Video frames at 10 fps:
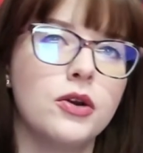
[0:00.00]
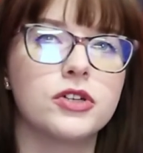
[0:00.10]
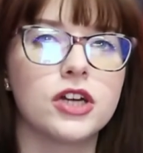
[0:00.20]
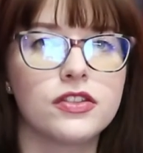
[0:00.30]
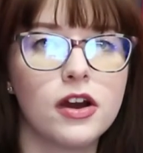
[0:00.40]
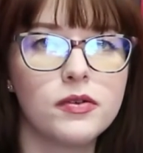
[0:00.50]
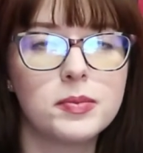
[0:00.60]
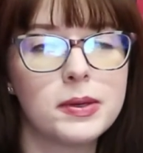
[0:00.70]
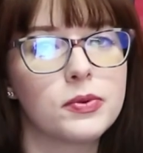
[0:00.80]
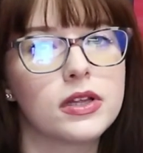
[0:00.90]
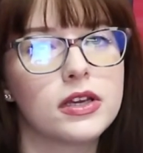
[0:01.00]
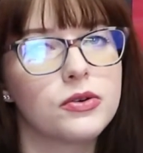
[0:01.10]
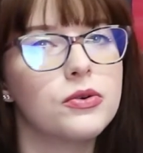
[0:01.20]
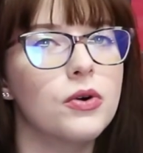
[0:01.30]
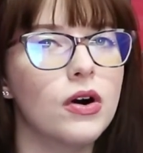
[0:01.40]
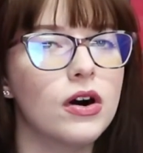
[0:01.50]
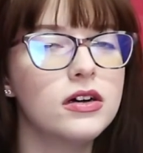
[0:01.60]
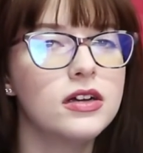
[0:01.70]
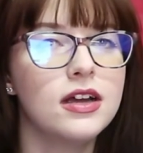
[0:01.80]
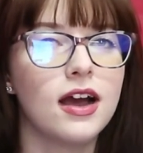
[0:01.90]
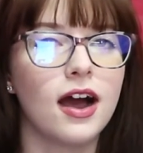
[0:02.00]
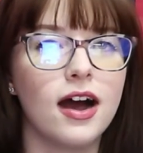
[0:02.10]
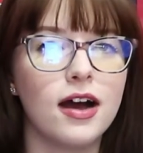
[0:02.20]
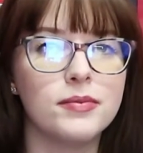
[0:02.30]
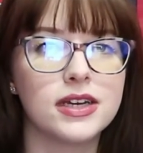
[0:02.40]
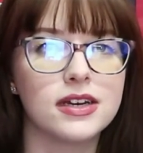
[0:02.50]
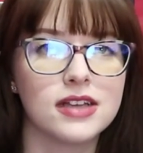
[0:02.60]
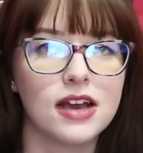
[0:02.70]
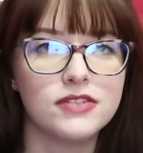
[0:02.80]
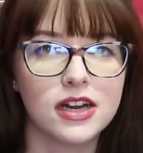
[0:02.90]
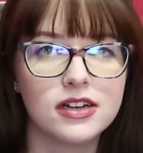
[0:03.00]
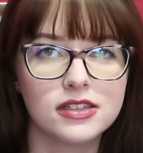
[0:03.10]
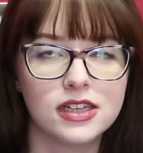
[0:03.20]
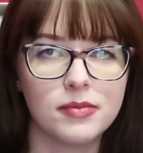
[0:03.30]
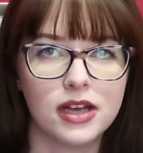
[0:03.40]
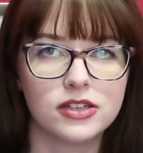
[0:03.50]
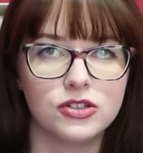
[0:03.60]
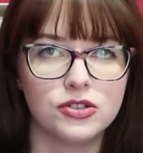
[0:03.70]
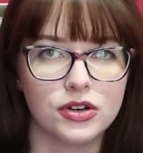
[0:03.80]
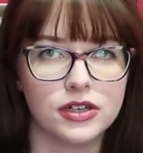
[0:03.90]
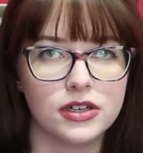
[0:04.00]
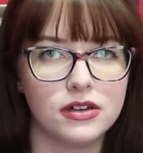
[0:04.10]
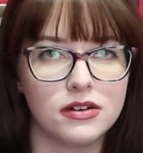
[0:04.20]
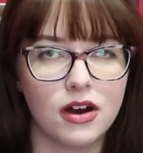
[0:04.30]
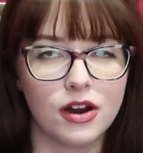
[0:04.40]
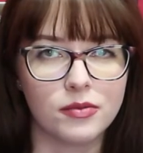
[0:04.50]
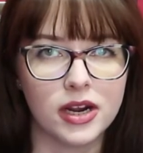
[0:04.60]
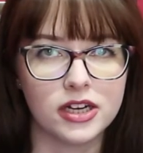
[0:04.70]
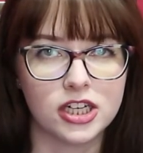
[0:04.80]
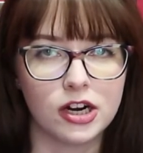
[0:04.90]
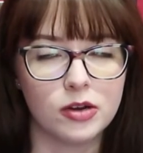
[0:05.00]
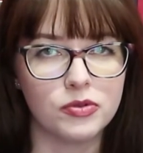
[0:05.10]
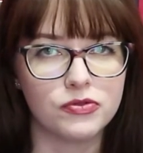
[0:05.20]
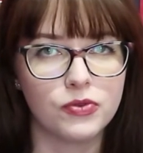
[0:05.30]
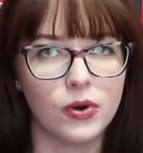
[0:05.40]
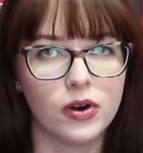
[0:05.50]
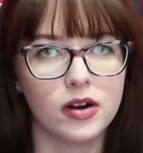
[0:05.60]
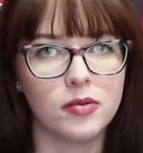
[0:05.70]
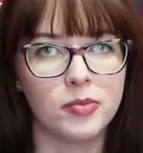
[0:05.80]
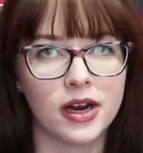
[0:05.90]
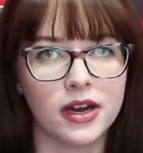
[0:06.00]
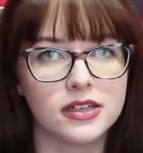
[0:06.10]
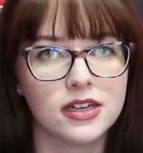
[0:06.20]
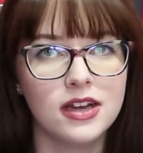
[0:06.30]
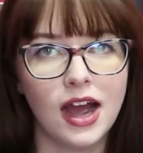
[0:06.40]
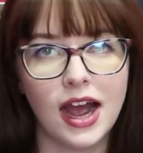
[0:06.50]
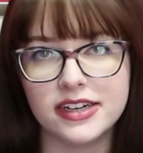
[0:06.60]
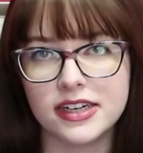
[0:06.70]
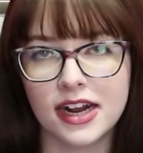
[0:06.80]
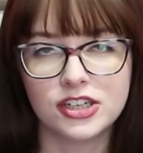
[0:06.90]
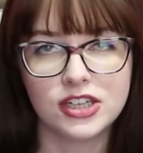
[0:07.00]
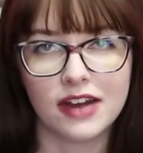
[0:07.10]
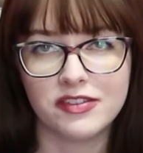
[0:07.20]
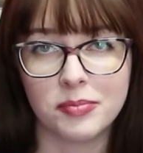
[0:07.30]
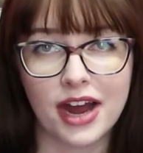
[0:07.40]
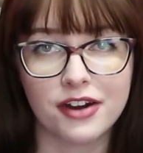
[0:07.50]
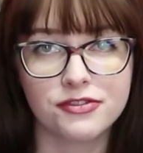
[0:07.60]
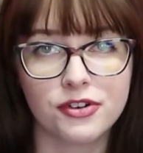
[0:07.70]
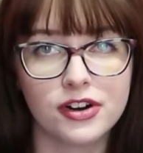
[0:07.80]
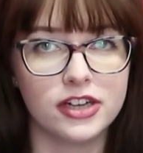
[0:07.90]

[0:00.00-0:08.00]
which I thought would be really cool, because I've done a sleep mask tutorial on my channel before, but I didn't actually have a pattern for it.